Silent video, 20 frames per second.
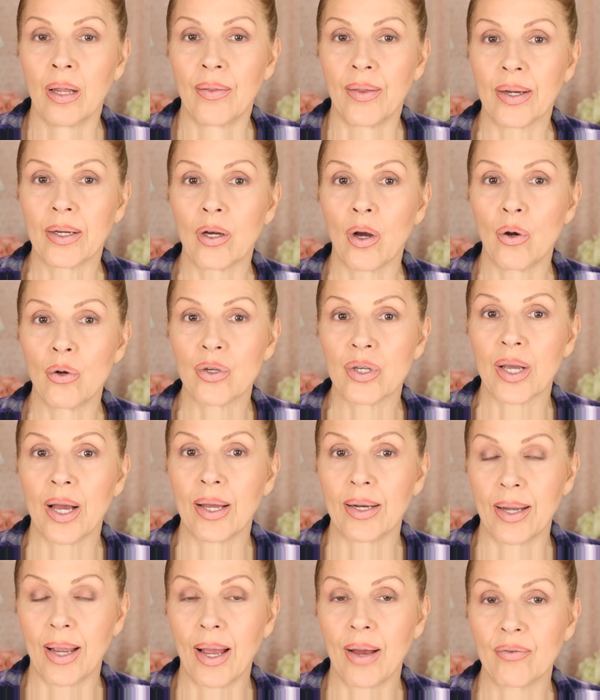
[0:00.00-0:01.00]
that goes
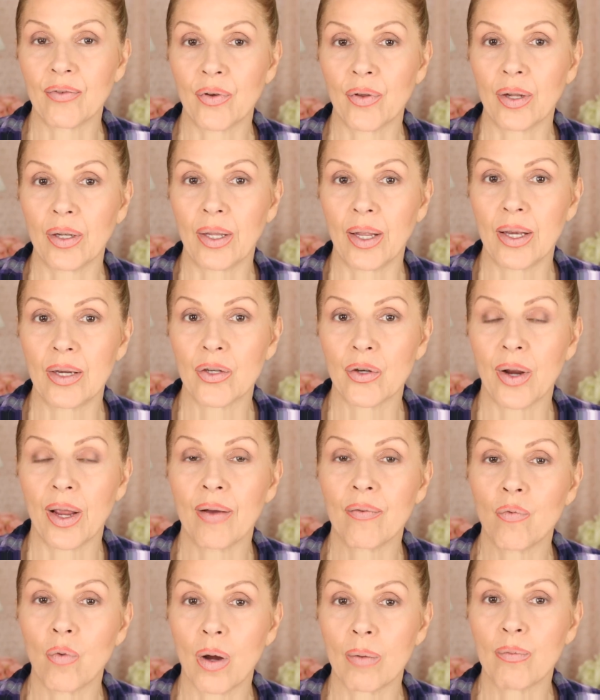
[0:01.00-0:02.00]
on after the laser. I
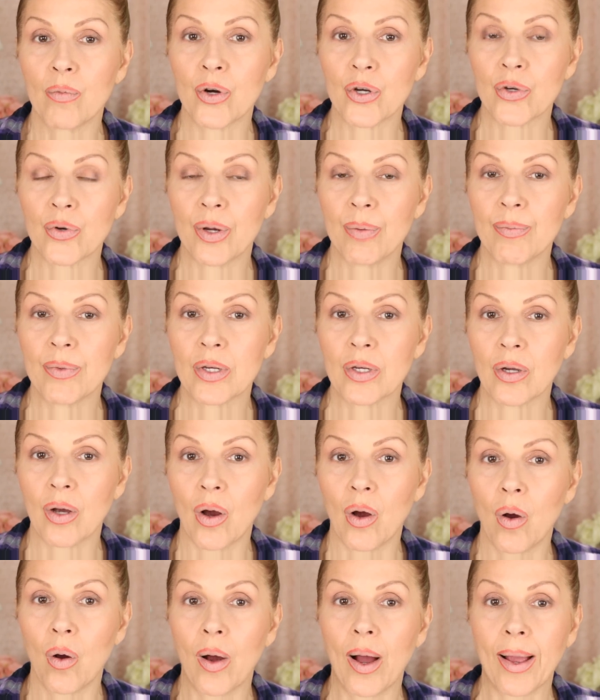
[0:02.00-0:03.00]
have one more treatment to
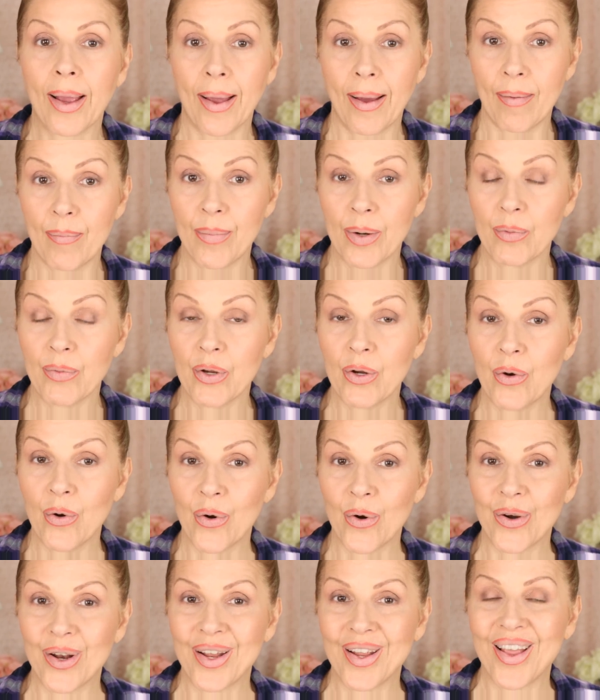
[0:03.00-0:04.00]
go. I have been
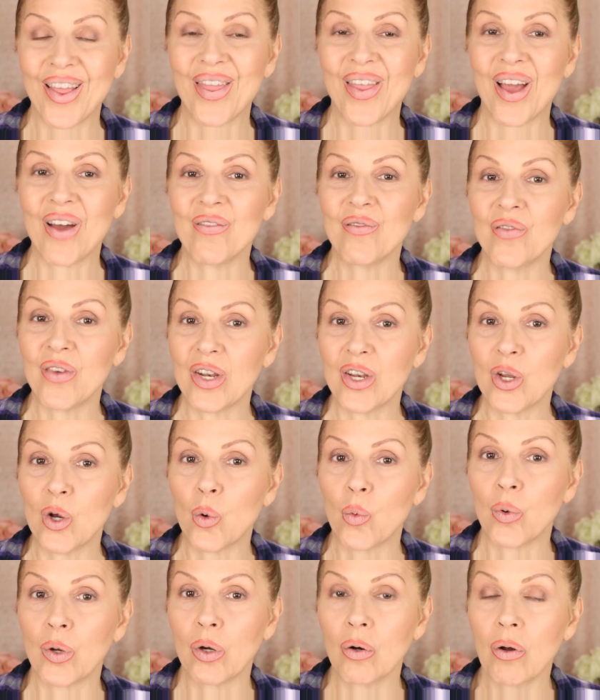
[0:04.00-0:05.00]
recording and that
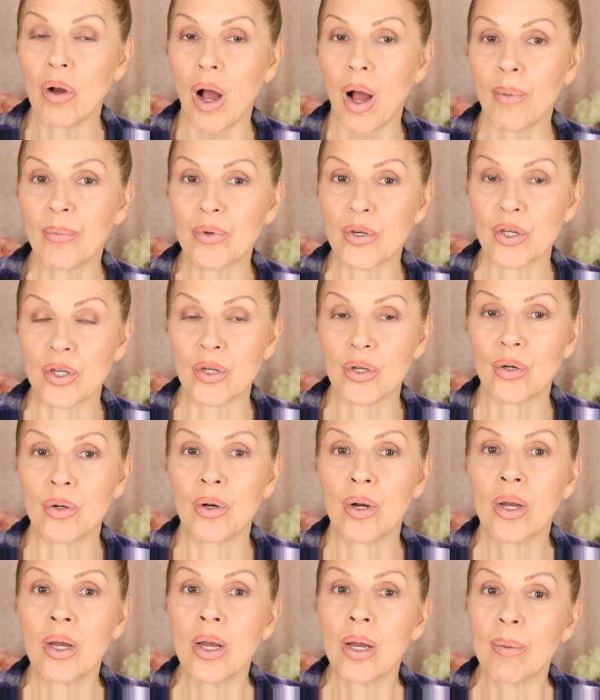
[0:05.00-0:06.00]
video will come to
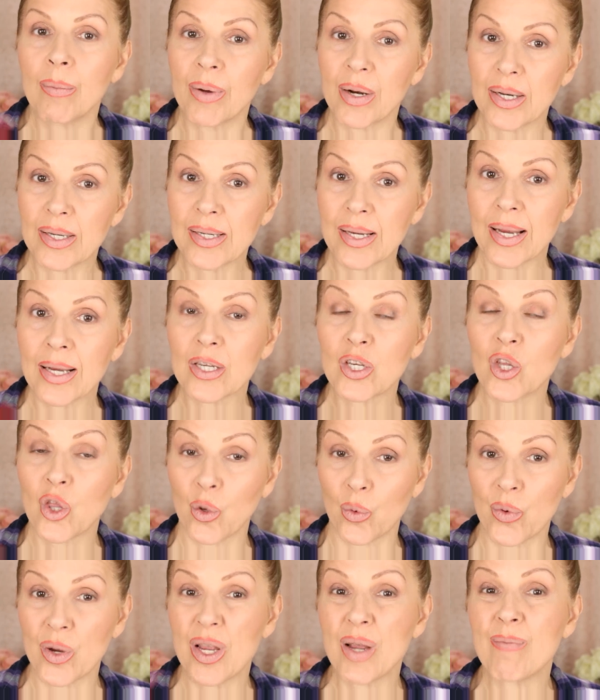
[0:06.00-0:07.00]
you, but it takes
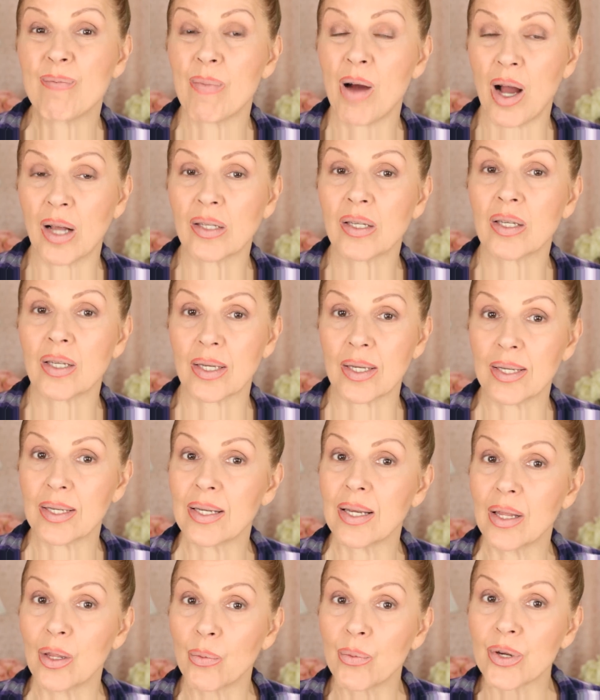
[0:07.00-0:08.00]
three months to
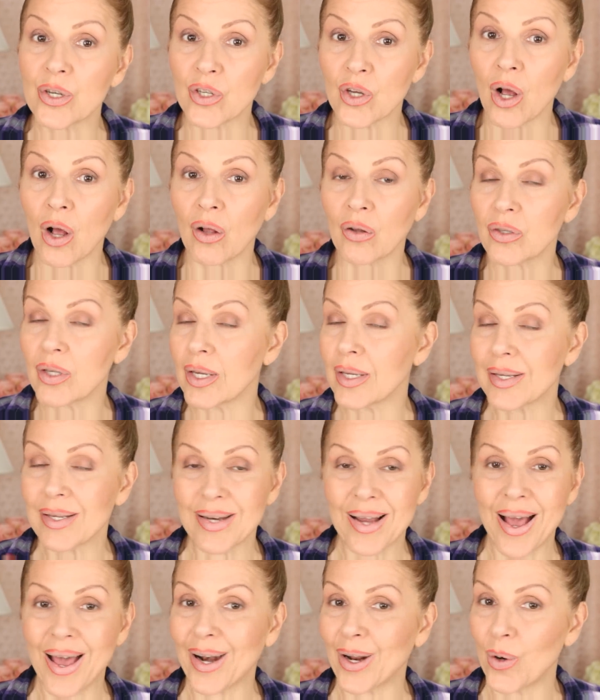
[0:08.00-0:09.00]
see the results. It's
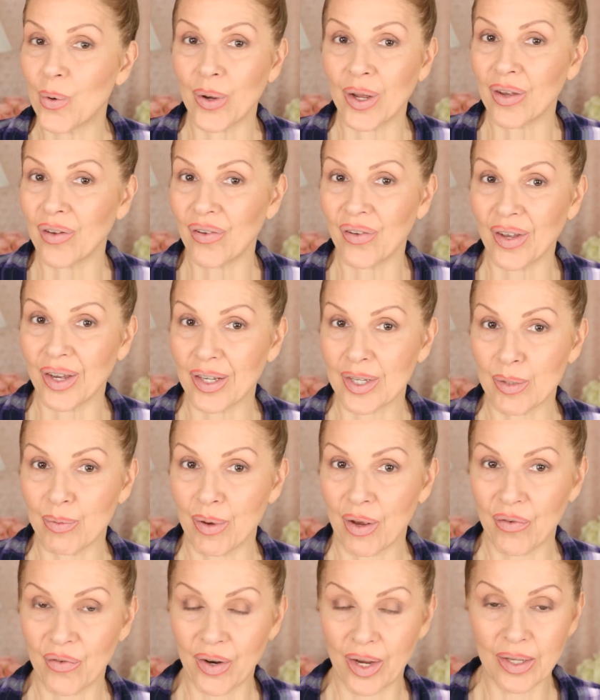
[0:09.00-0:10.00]
not a quick fix,
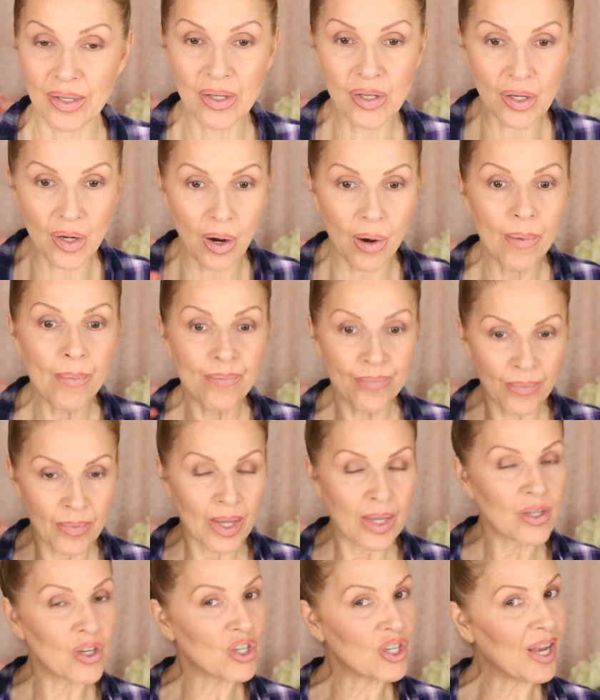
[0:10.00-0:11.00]
my friends. So
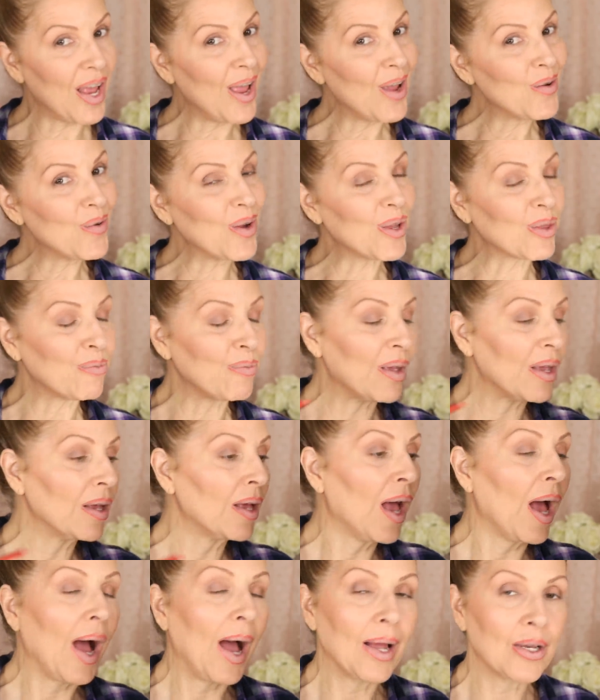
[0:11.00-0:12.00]
just hang with me.
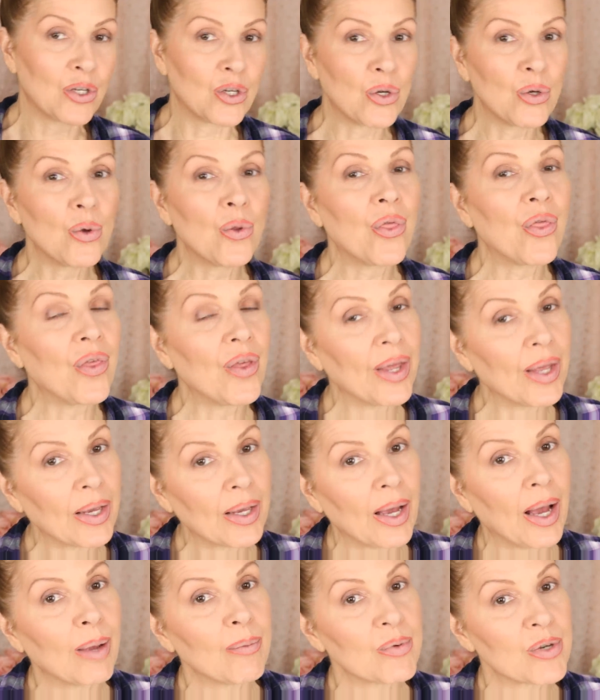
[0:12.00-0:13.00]
I do
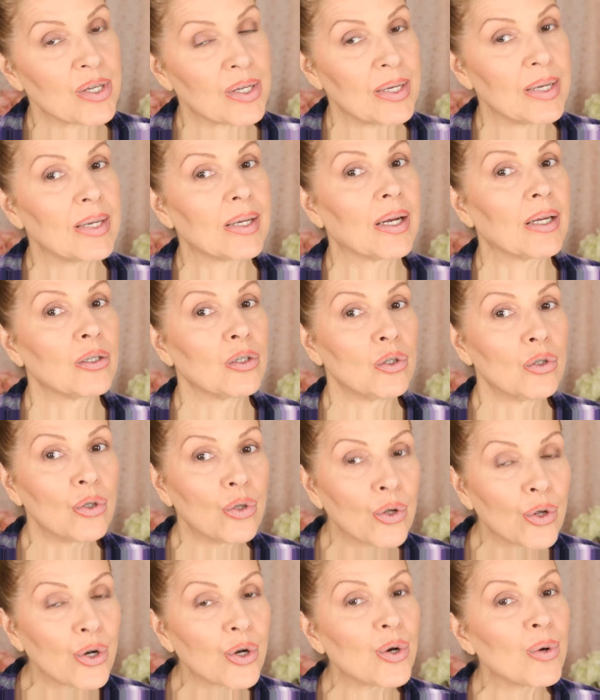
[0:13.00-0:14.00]
think I'm seeing a
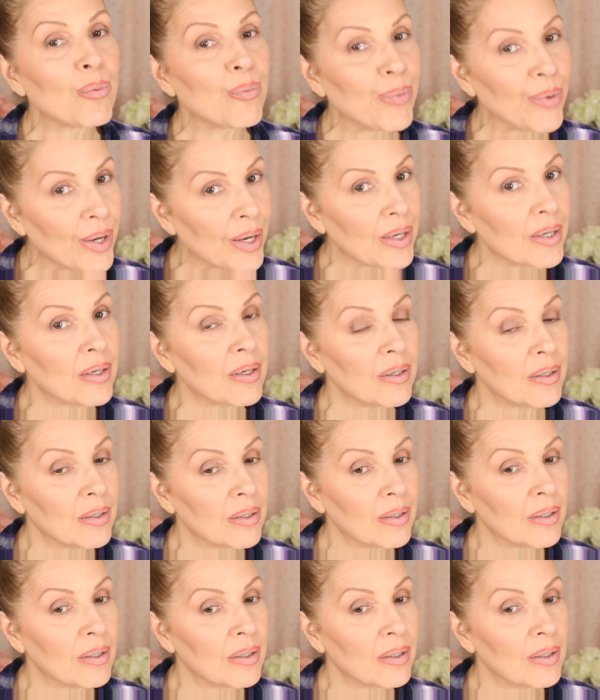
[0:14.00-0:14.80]
little bit